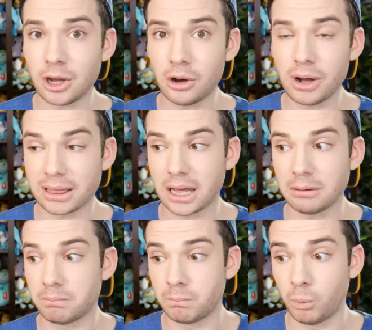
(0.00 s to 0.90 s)
So
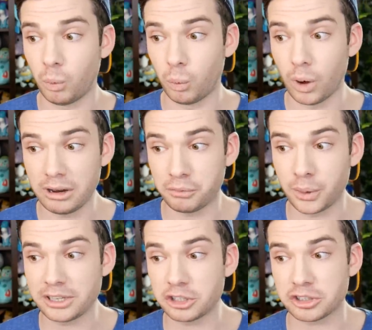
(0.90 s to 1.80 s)
I thought,
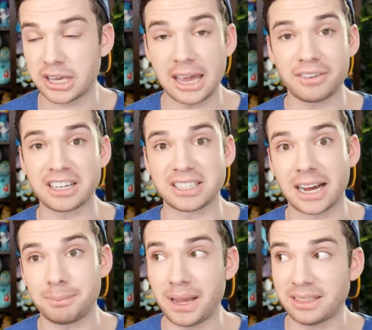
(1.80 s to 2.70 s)
what if we just gave
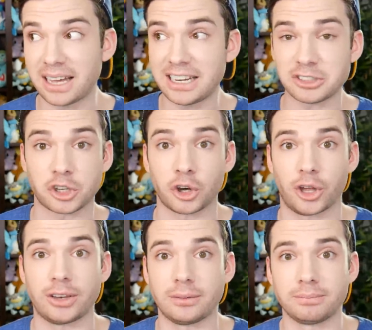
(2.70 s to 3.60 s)
it a typing that
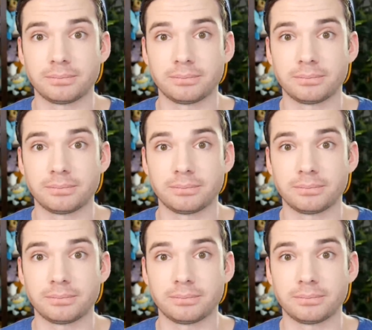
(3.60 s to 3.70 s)
is good?